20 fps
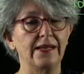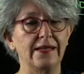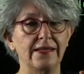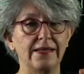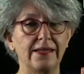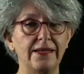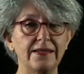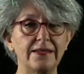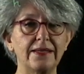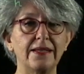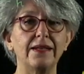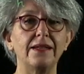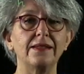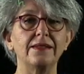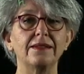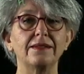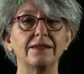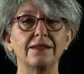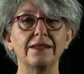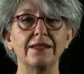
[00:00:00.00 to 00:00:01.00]
There's
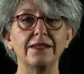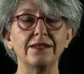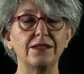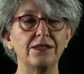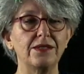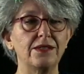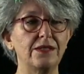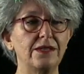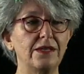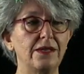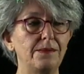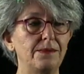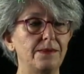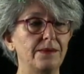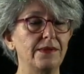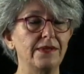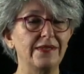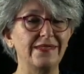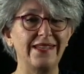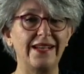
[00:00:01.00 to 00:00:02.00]
another relationship
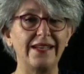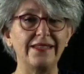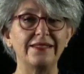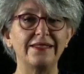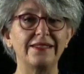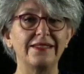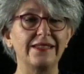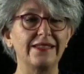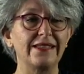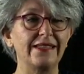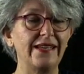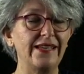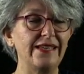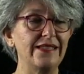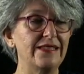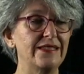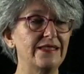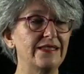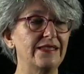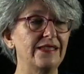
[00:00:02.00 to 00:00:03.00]
that
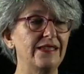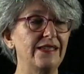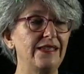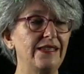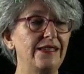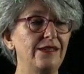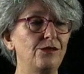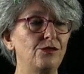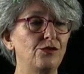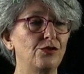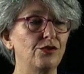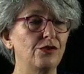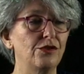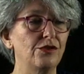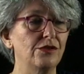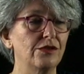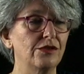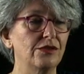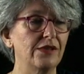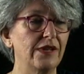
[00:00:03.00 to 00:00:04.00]
relates the
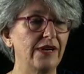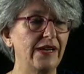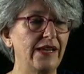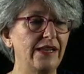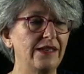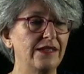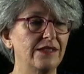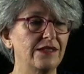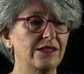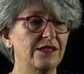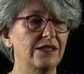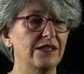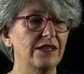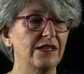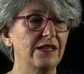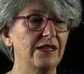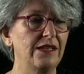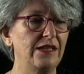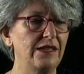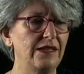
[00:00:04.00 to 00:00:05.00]
internal
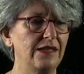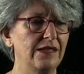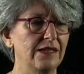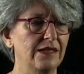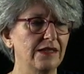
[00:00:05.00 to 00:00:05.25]
energy